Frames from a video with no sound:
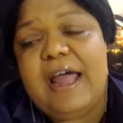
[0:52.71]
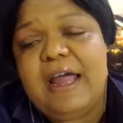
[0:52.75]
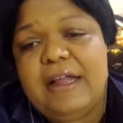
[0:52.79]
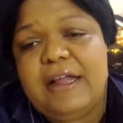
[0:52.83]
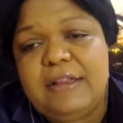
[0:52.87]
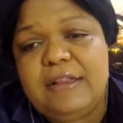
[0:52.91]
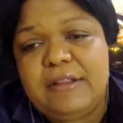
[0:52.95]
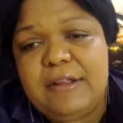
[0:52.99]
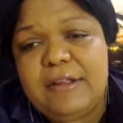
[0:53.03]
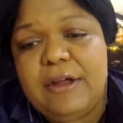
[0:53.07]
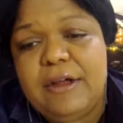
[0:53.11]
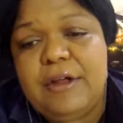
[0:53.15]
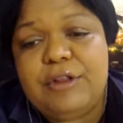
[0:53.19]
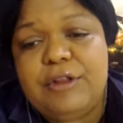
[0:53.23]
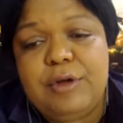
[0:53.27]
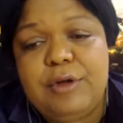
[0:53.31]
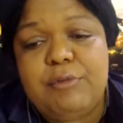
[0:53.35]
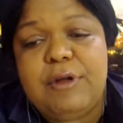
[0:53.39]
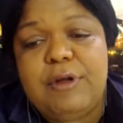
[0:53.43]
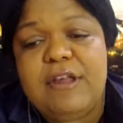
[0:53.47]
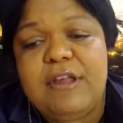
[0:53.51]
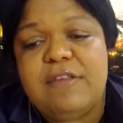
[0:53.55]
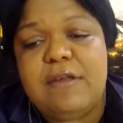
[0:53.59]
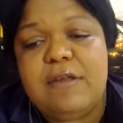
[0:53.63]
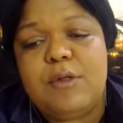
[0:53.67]
And
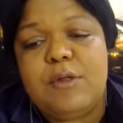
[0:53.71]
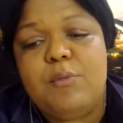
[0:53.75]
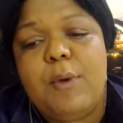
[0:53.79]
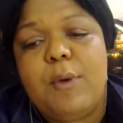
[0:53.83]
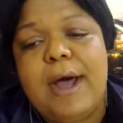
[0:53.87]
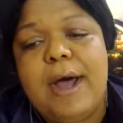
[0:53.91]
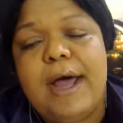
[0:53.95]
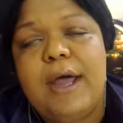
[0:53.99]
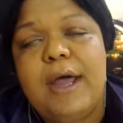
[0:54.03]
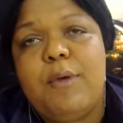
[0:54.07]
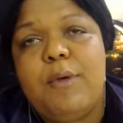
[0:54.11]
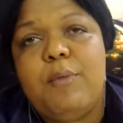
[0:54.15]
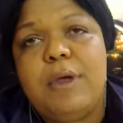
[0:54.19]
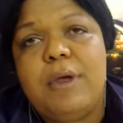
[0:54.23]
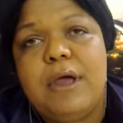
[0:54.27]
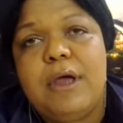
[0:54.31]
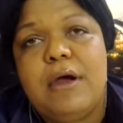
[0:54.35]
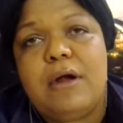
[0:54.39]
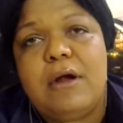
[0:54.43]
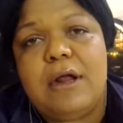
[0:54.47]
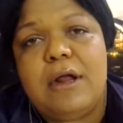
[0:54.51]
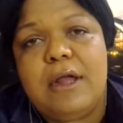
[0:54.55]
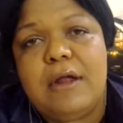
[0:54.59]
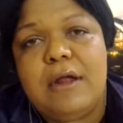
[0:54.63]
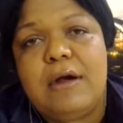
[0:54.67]
uh, the reason why
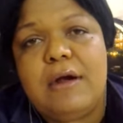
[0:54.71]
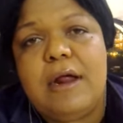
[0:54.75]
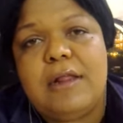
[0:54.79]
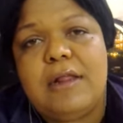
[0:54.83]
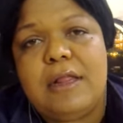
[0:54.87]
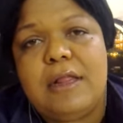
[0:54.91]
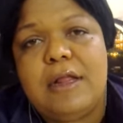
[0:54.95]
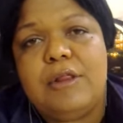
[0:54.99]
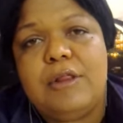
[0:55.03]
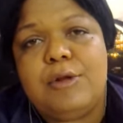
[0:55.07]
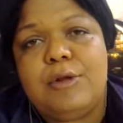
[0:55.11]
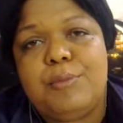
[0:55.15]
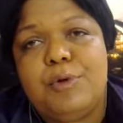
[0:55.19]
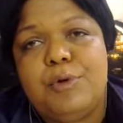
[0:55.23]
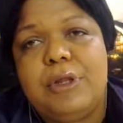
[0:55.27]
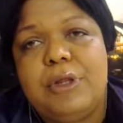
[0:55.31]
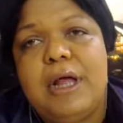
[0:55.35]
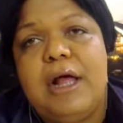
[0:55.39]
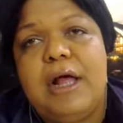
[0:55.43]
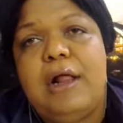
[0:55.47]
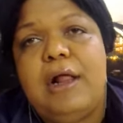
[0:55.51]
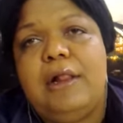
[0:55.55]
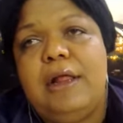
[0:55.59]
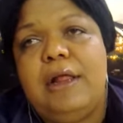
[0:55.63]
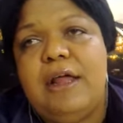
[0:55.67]
we are here at
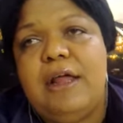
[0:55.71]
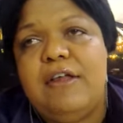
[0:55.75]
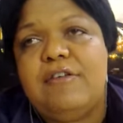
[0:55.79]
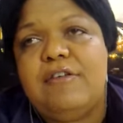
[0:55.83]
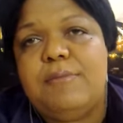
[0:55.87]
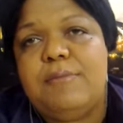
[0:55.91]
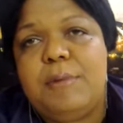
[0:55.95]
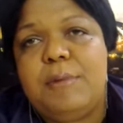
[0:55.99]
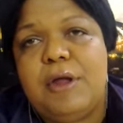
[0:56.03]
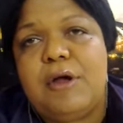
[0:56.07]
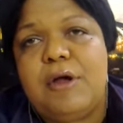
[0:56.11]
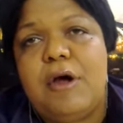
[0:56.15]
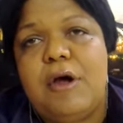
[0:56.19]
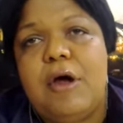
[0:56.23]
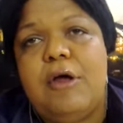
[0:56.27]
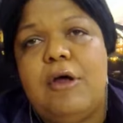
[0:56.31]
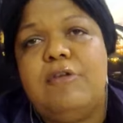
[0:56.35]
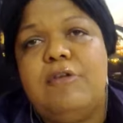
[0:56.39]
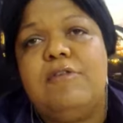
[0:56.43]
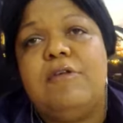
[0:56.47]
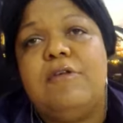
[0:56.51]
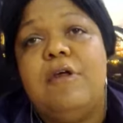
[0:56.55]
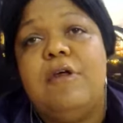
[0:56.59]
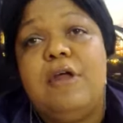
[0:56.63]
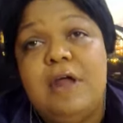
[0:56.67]
Intermodal is
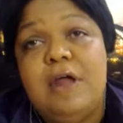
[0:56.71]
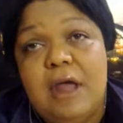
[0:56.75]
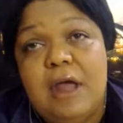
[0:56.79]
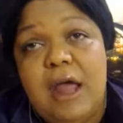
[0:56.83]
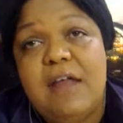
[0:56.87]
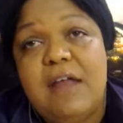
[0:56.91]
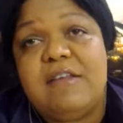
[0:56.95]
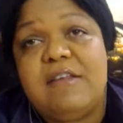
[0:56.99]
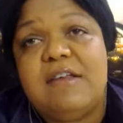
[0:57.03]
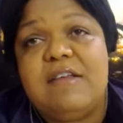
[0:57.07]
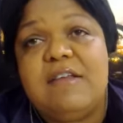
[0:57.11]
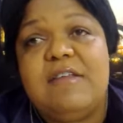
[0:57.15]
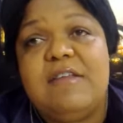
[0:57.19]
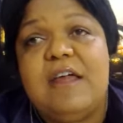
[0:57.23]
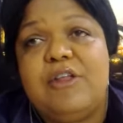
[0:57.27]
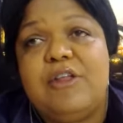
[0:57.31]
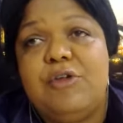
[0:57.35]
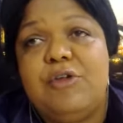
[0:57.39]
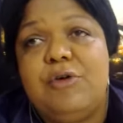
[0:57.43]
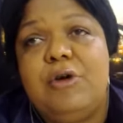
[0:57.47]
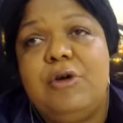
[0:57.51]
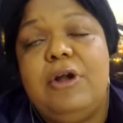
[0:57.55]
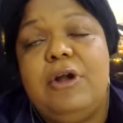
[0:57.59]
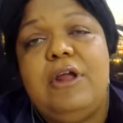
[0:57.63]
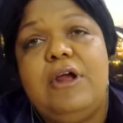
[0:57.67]
because, as I
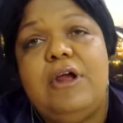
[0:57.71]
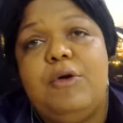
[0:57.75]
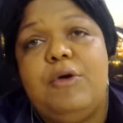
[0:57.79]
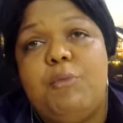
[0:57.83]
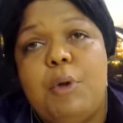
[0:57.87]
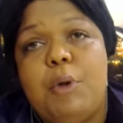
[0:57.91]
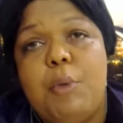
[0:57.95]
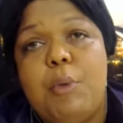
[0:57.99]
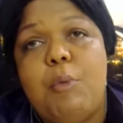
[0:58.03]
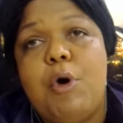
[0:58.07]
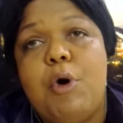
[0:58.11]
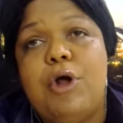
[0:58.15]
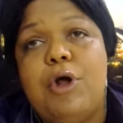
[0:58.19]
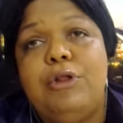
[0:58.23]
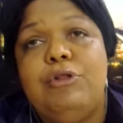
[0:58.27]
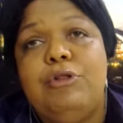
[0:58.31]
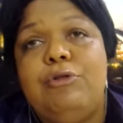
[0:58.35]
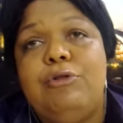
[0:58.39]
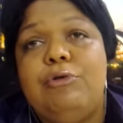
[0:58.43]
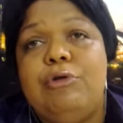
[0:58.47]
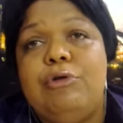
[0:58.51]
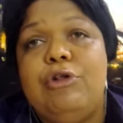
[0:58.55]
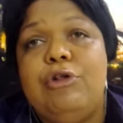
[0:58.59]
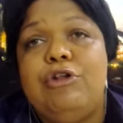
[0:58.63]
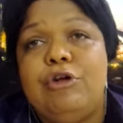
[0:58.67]
said earlier, we
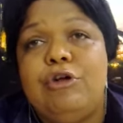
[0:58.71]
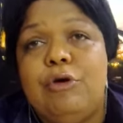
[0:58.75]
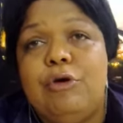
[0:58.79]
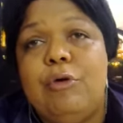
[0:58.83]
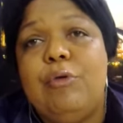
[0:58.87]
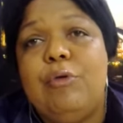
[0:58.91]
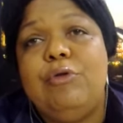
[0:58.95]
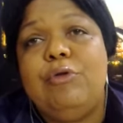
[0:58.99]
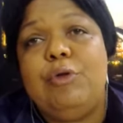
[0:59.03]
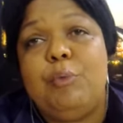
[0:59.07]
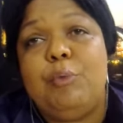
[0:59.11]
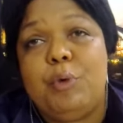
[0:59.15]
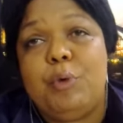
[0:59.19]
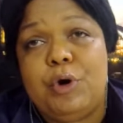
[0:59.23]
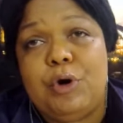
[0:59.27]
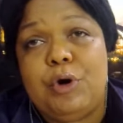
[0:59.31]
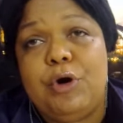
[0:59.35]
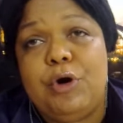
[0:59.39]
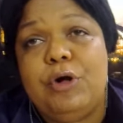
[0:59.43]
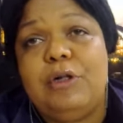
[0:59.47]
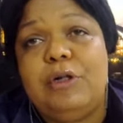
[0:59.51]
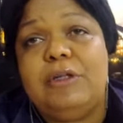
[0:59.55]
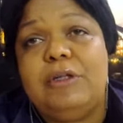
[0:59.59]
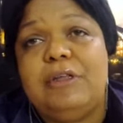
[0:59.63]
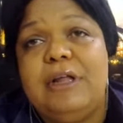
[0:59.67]
want to show the
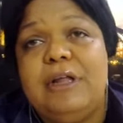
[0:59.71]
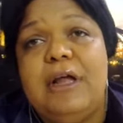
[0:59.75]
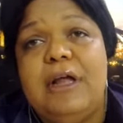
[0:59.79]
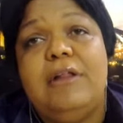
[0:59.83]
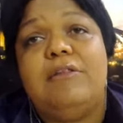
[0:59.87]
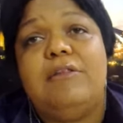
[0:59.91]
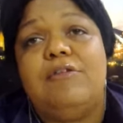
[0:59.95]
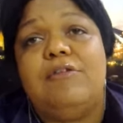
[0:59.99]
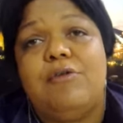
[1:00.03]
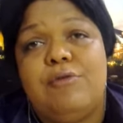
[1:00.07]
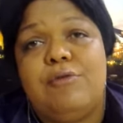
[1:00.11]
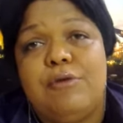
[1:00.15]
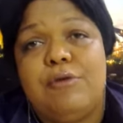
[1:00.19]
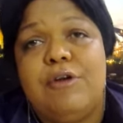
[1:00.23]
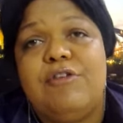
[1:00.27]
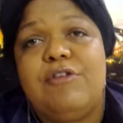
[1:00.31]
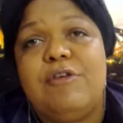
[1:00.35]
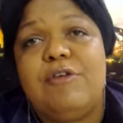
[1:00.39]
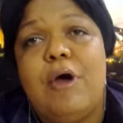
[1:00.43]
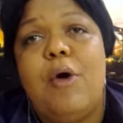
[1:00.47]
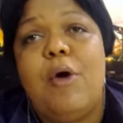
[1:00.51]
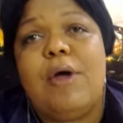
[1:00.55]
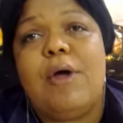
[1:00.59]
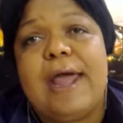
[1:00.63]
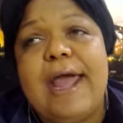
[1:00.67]
world that
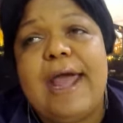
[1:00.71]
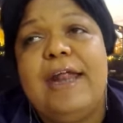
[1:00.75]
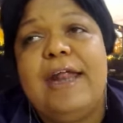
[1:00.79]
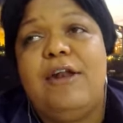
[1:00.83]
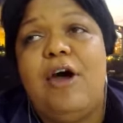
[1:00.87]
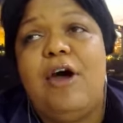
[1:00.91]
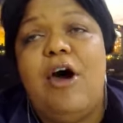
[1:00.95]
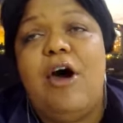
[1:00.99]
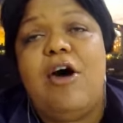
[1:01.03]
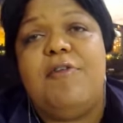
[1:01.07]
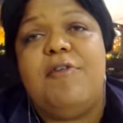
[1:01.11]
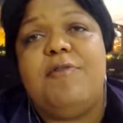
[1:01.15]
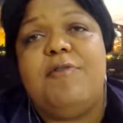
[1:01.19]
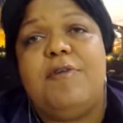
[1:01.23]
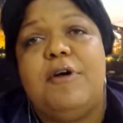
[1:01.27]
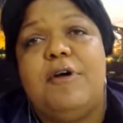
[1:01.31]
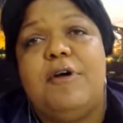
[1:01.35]
Curacao can